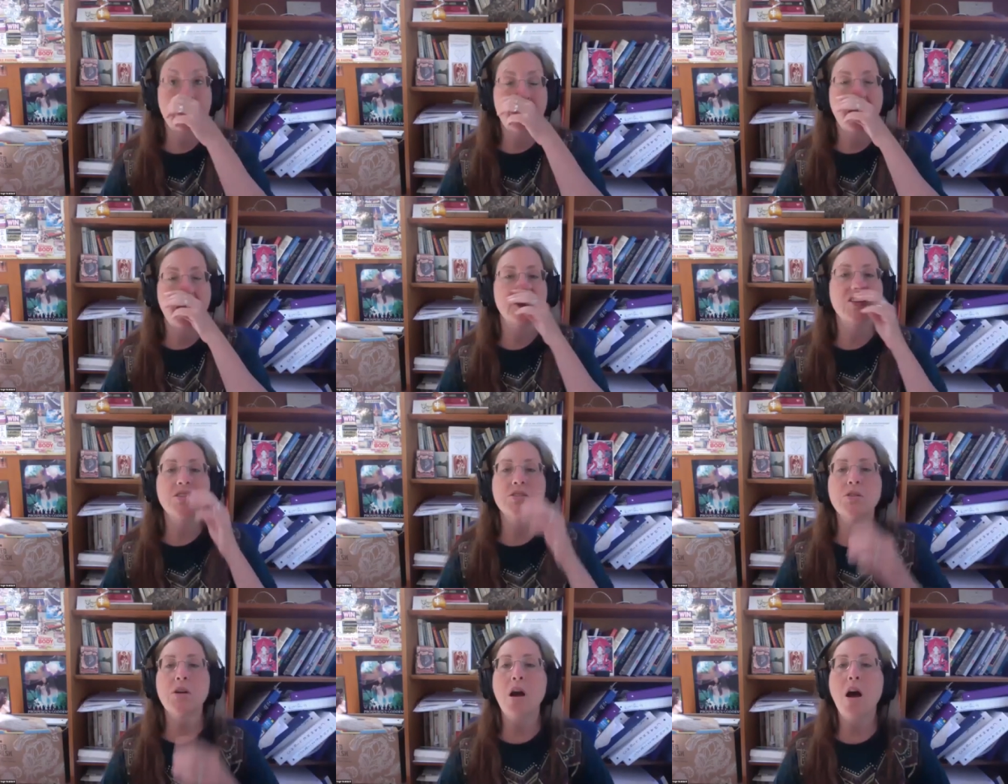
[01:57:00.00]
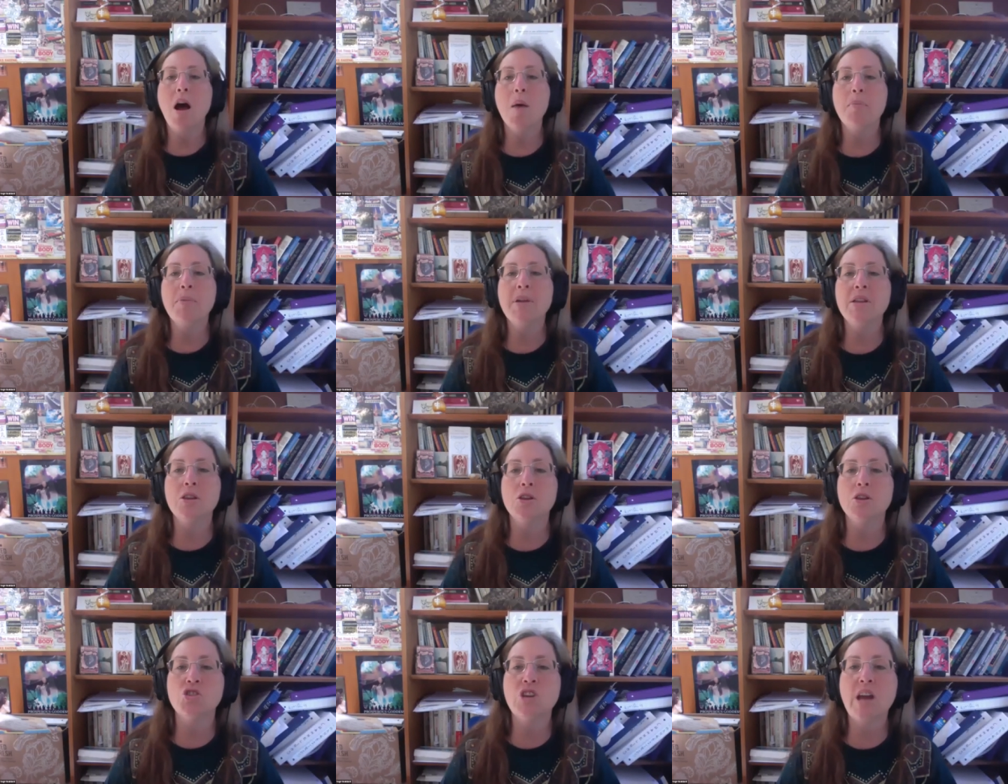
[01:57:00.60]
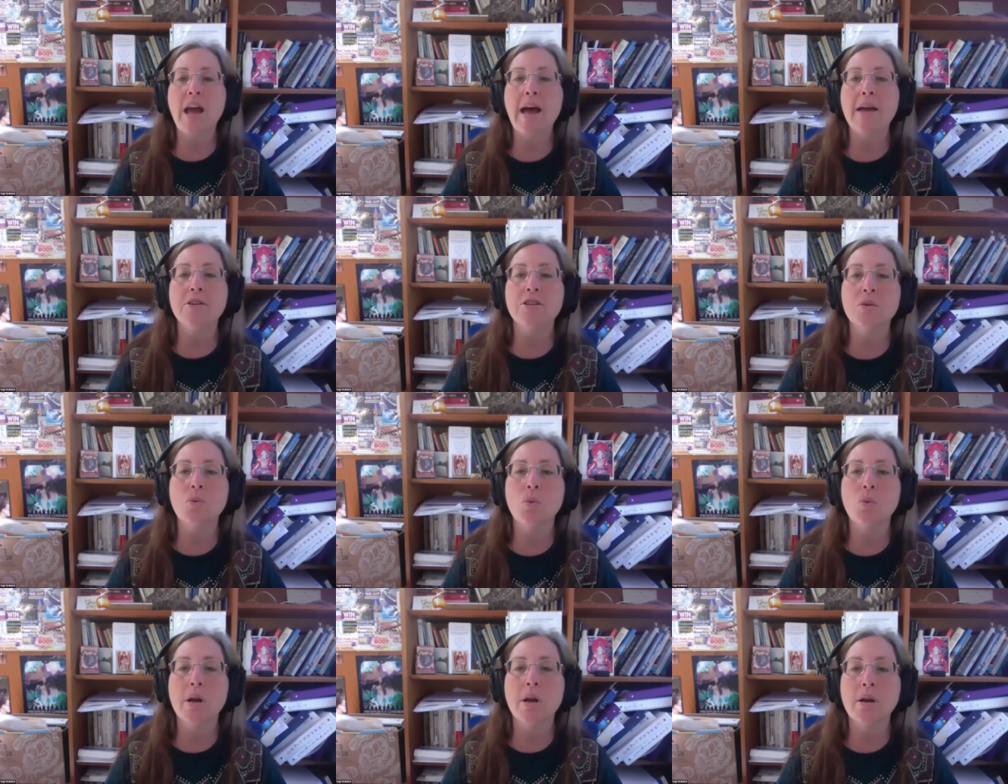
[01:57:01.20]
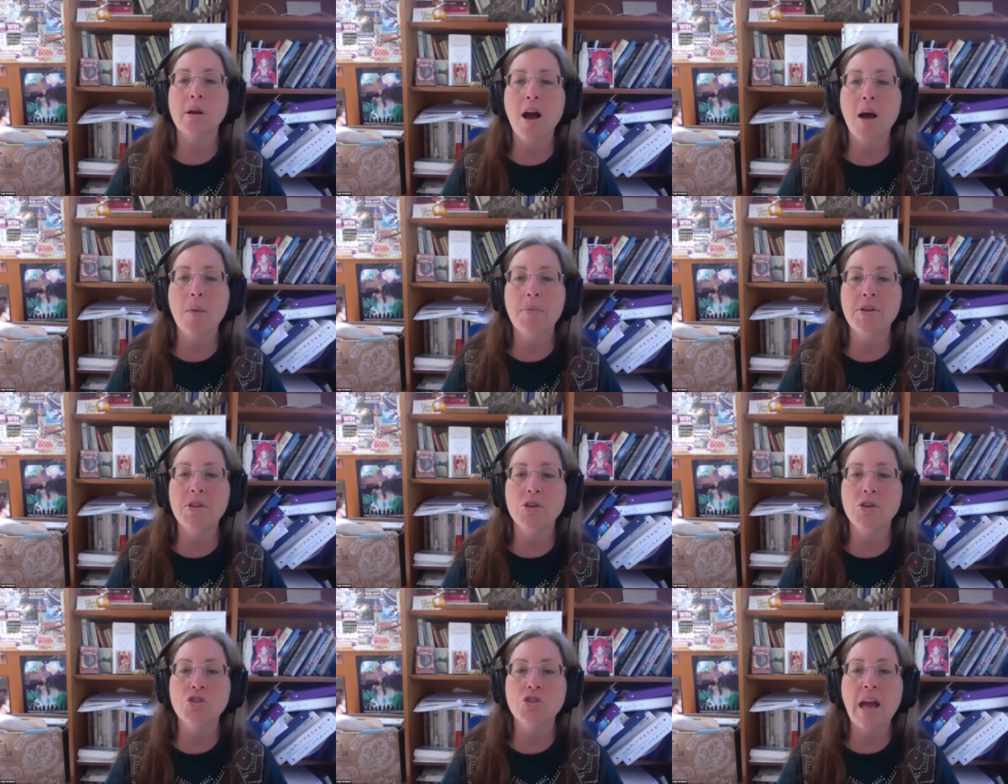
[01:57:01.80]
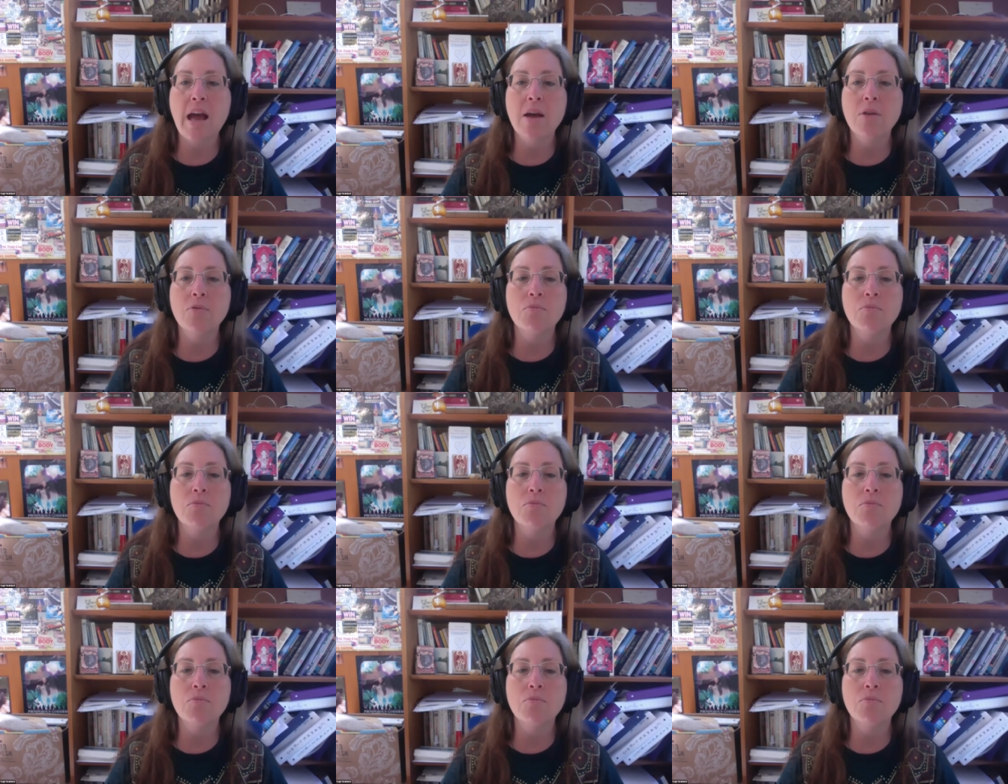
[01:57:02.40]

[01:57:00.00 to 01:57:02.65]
I just copied the chat. Do you want to copy the chat?